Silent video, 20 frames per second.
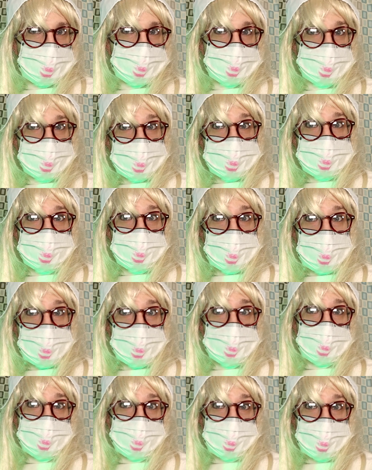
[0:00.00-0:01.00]
Is this the
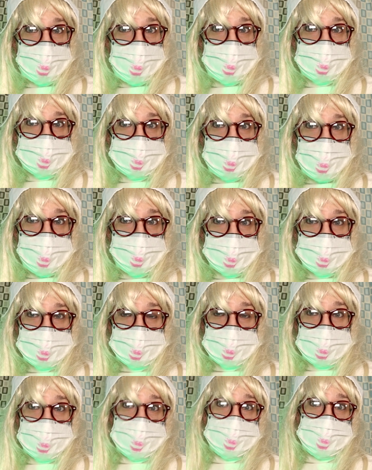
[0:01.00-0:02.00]
one where Fred
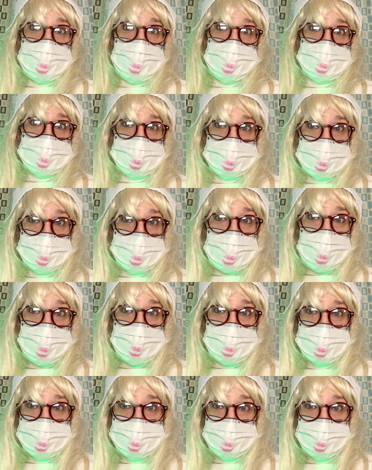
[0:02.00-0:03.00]
Savage kidnaps his
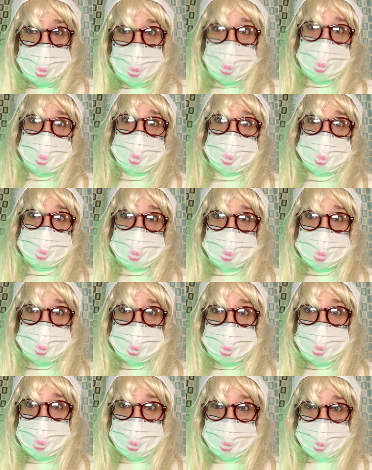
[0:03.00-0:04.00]
brother and forces him
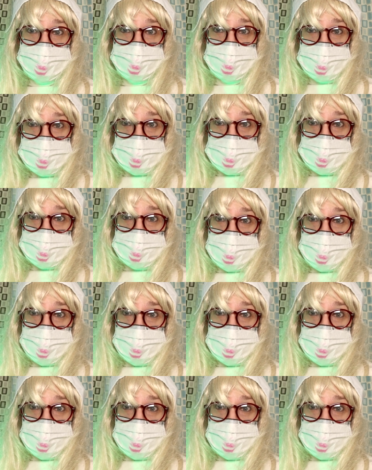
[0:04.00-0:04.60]
to play video